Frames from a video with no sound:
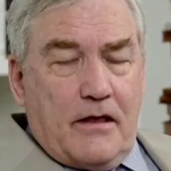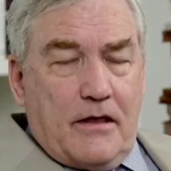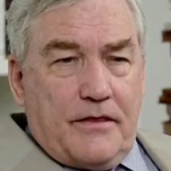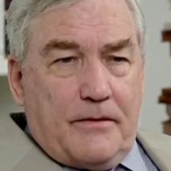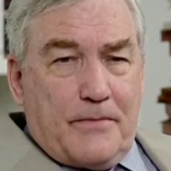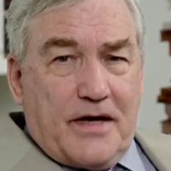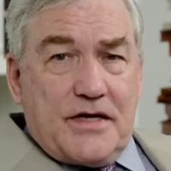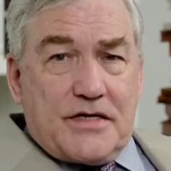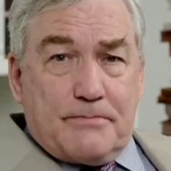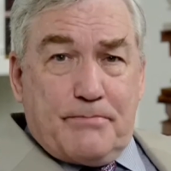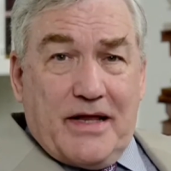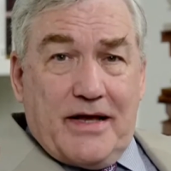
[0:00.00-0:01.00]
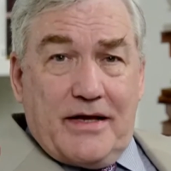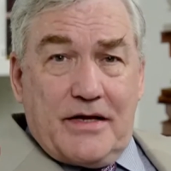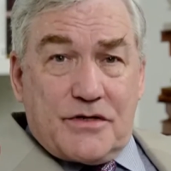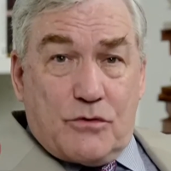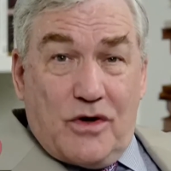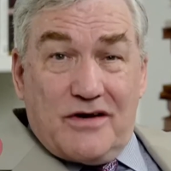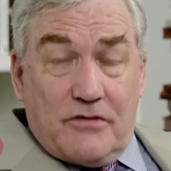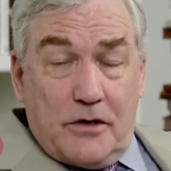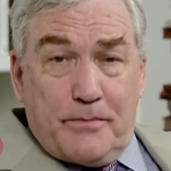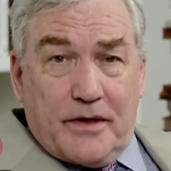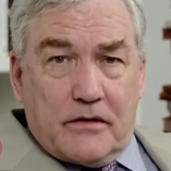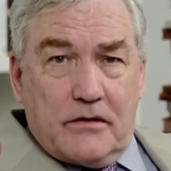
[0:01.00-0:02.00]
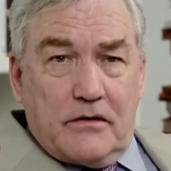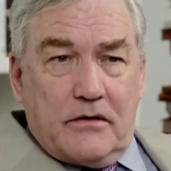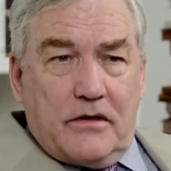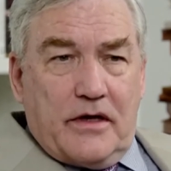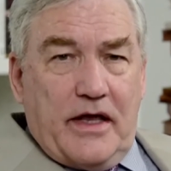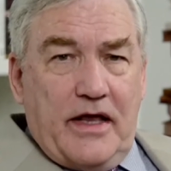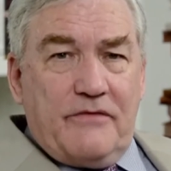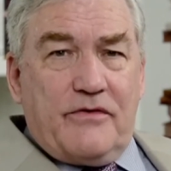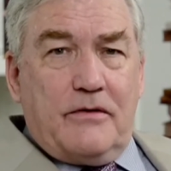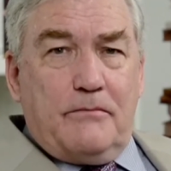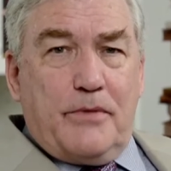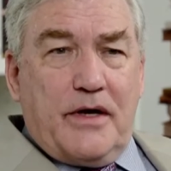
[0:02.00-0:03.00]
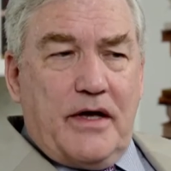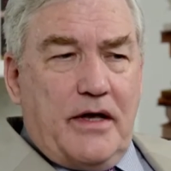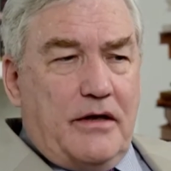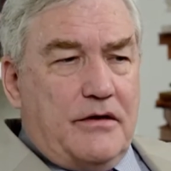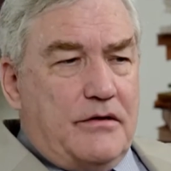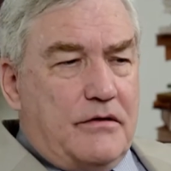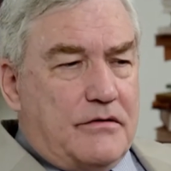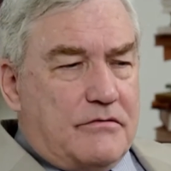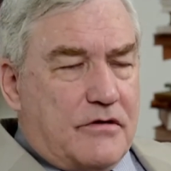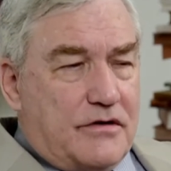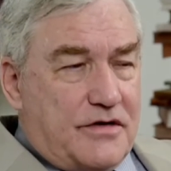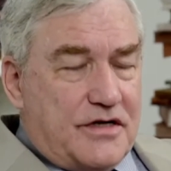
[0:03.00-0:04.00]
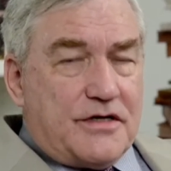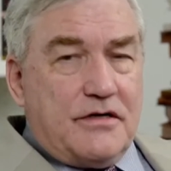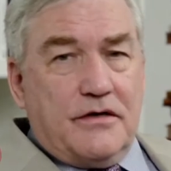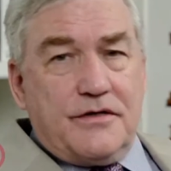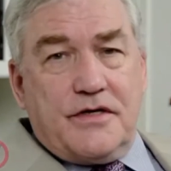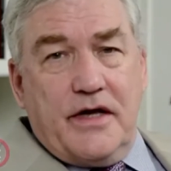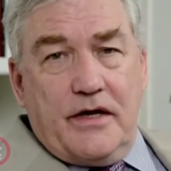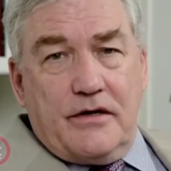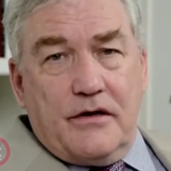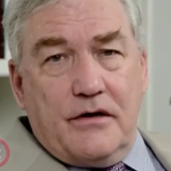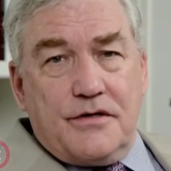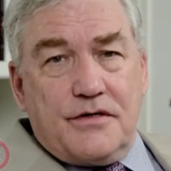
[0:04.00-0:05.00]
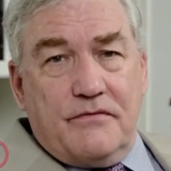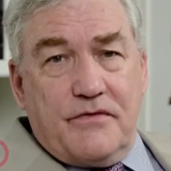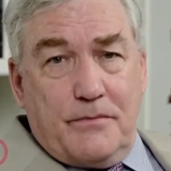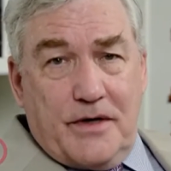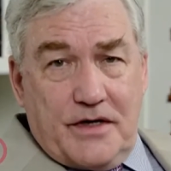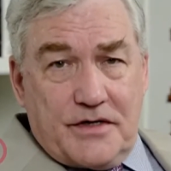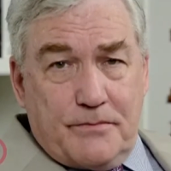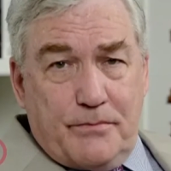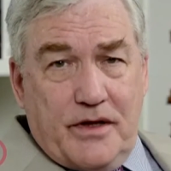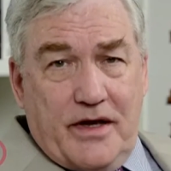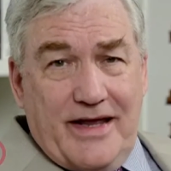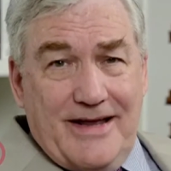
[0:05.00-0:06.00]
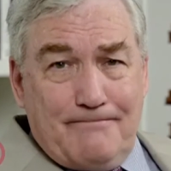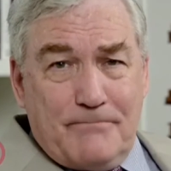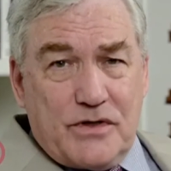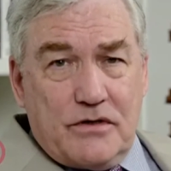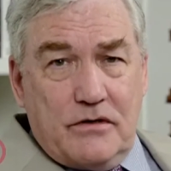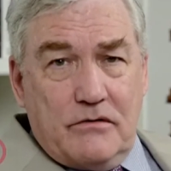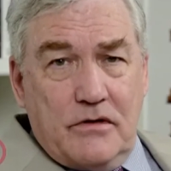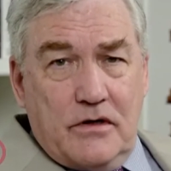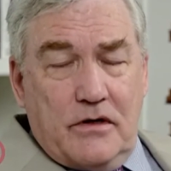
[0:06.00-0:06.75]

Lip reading: the money supply has quadrupled, even by traditional standards of the money supply, M2.